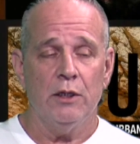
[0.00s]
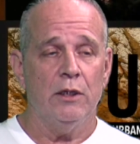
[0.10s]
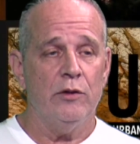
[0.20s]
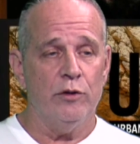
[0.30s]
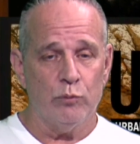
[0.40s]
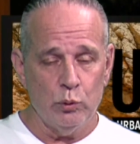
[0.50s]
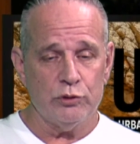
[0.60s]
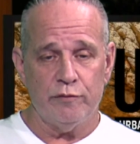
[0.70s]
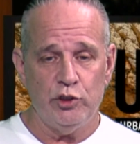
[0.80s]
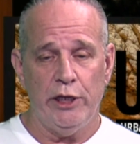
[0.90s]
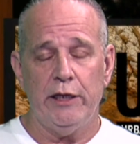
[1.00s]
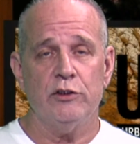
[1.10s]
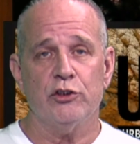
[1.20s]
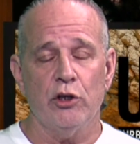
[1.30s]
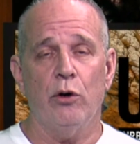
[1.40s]
the rules have
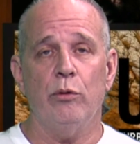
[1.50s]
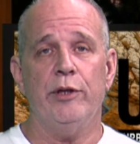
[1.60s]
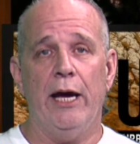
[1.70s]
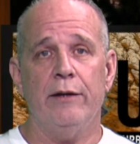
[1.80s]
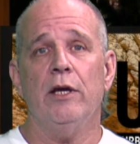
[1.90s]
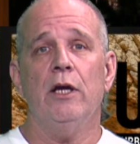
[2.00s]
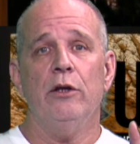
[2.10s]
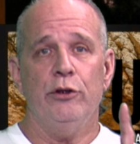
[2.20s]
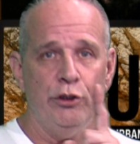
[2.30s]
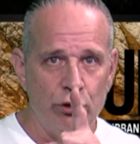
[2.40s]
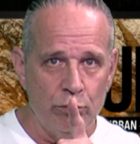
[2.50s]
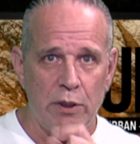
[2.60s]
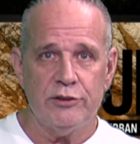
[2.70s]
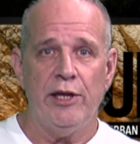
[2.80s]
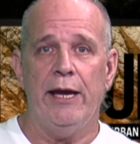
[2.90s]
changed so that you
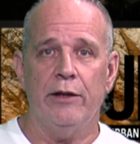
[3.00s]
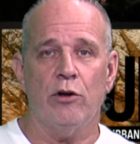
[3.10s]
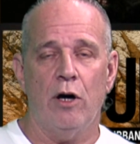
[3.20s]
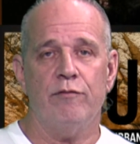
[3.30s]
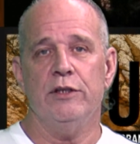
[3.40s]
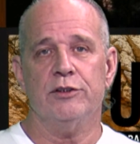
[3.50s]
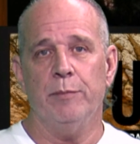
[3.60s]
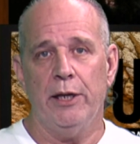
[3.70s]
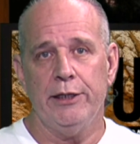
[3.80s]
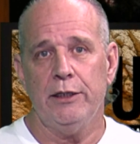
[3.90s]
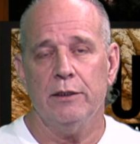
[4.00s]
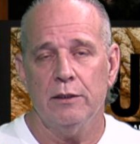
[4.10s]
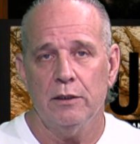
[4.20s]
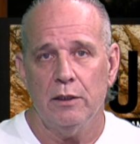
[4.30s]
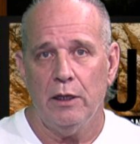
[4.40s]
must hand off this money.
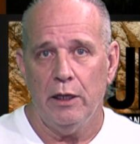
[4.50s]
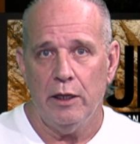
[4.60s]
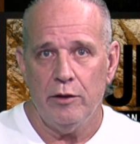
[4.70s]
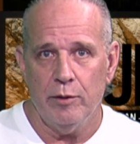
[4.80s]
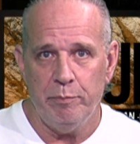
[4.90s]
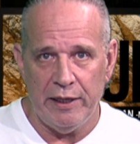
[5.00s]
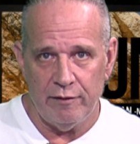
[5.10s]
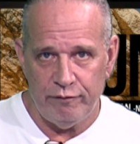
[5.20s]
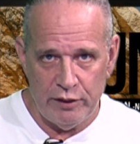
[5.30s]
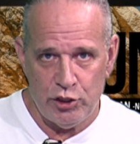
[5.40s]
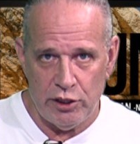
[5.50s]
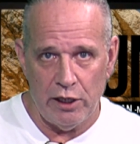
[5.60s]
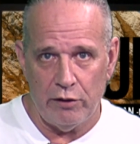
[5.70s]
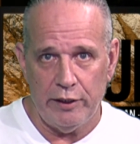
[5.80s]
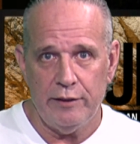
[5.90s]
The
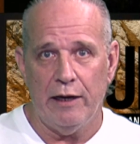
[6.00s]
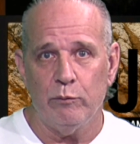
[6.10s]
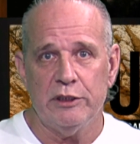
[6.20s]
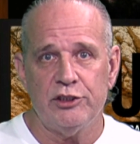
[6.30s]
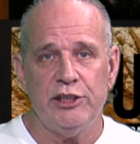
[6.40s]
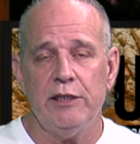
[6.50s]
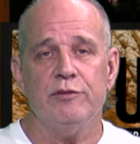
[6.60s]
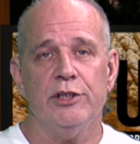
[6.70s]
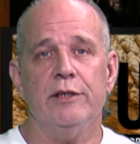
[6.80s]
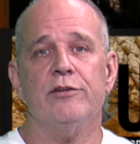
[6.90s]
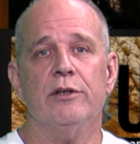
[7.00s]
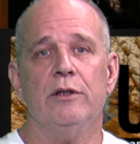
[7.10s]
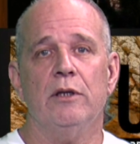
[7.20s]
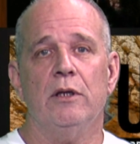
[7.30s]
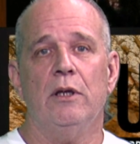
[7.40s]
beneficiary that receives it
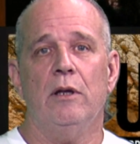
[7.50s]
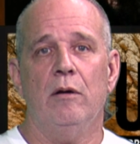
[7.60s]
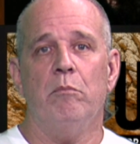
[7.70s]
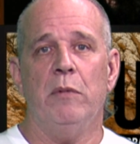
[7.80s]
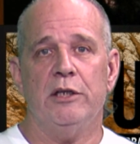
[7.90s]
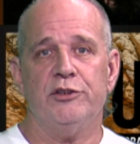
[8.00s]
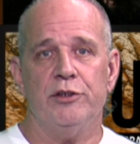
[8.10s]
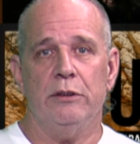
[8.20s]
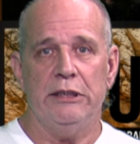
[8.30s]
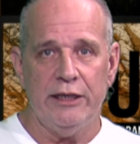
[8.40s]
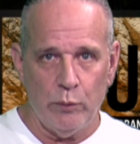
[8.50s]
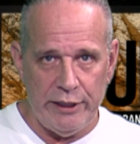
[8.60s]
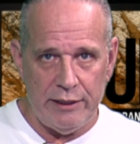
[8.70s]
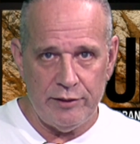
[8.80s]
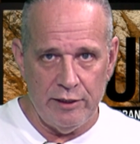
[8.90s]
must
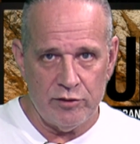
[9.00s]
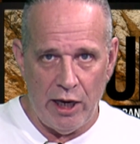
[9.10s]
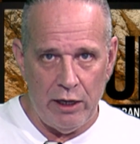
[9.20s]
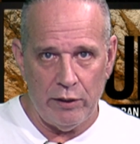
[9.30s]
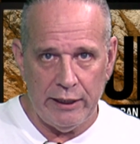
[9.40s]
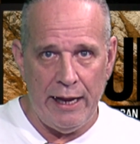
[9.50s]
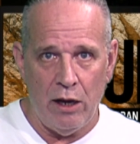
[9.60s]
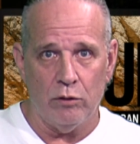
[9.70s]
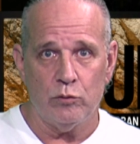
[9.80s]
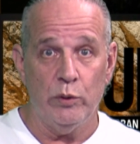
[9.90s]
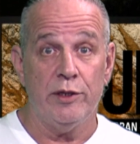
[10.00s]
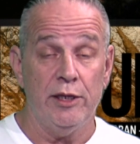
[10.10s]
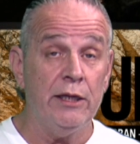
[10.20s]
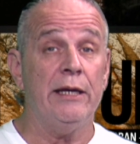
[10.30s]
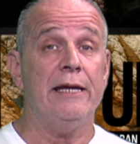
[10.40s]
liquidate the entire account
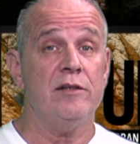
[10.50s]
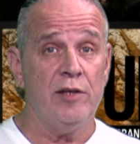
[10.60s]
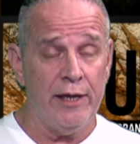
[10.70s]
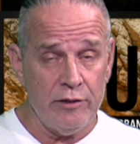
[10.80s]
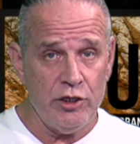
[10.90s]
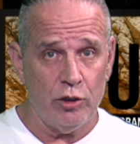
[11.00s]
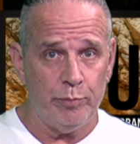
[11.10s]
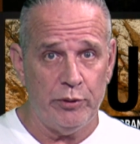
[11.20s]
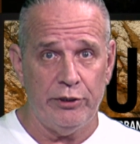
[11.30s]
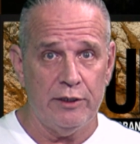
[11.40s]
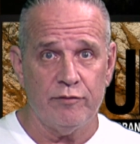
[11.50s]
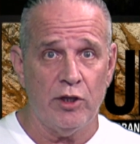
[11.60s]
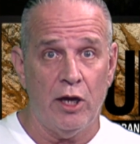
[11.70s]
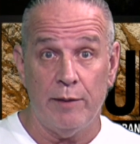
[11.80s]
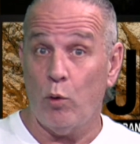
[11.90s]
within a 10-year period of
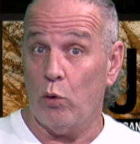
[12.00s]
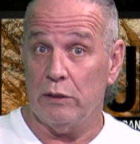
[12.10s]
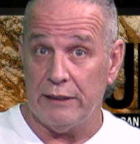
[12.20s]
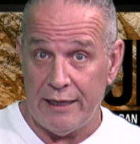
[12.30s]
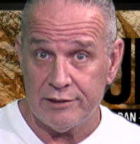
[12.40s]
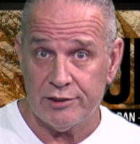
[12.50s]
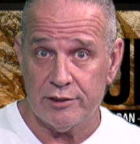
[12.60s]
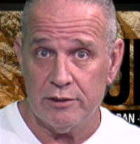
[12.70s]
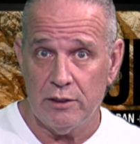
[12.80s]
time or less.